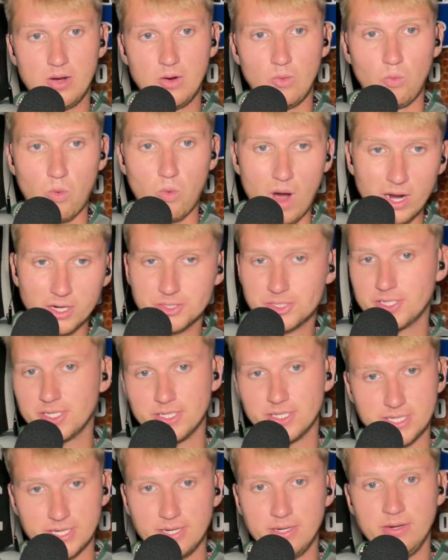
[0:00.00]

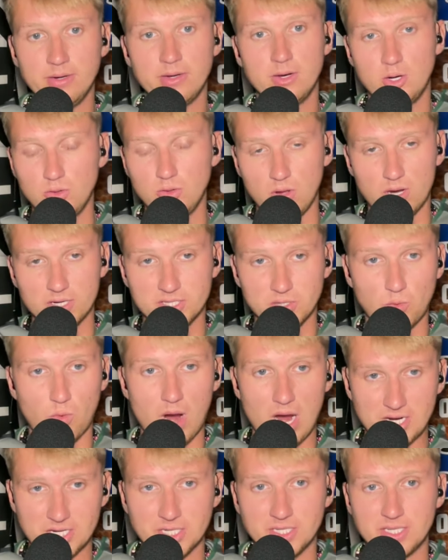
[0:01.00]
Washington, who lost to
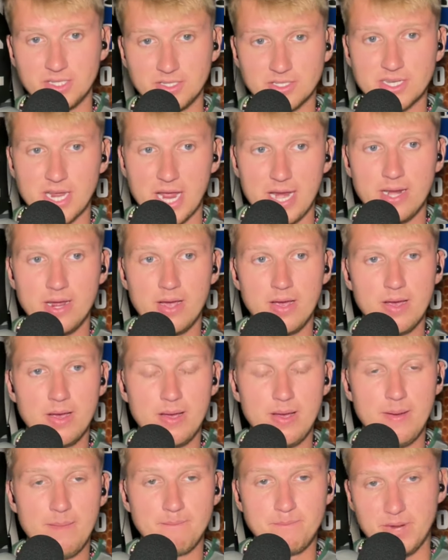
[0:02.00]
Washington State,
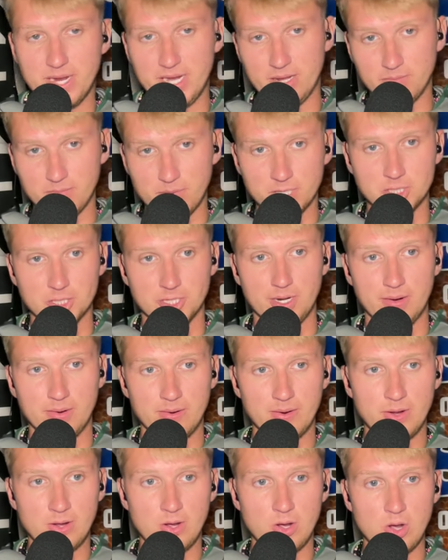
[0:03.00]
beating Michigan.
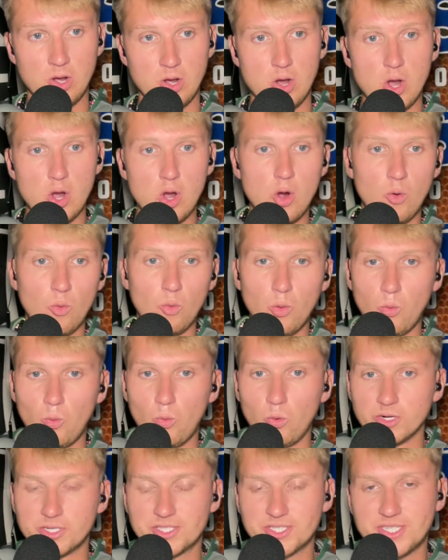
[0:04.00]

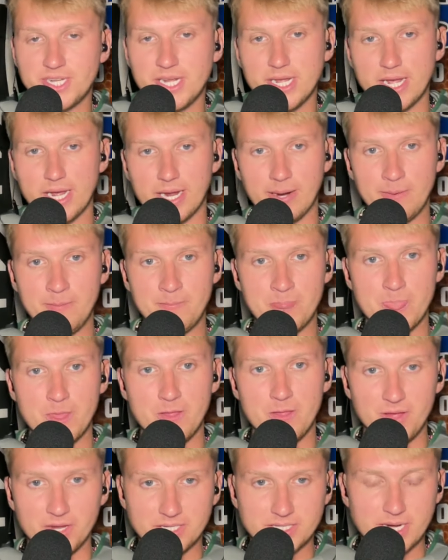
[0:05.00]
We're seeing
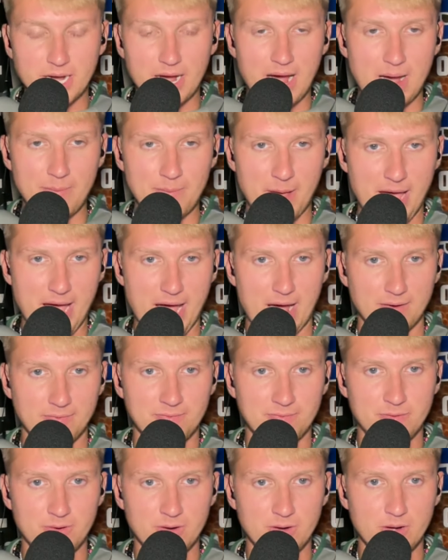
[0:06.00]
the top
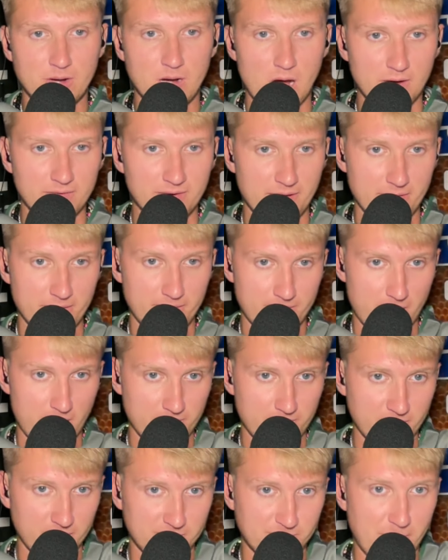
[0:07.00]
half
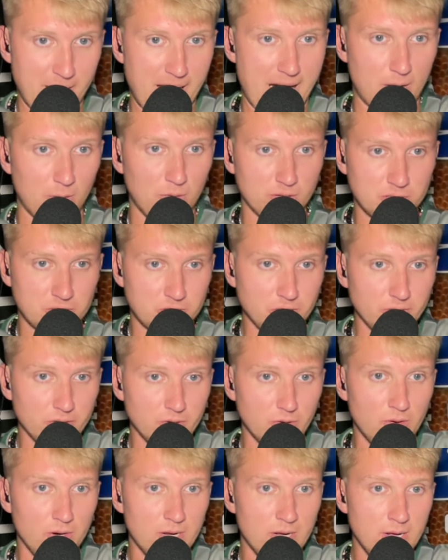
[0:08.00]
of these Power
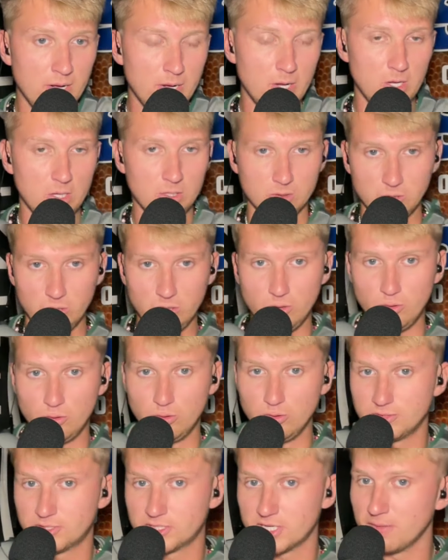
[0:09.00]
Two
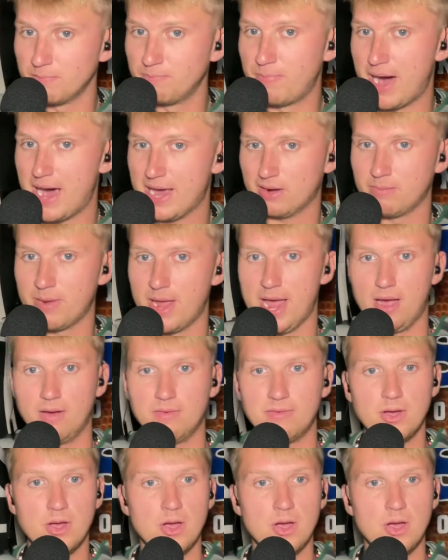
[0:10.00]
lose to the bottom half.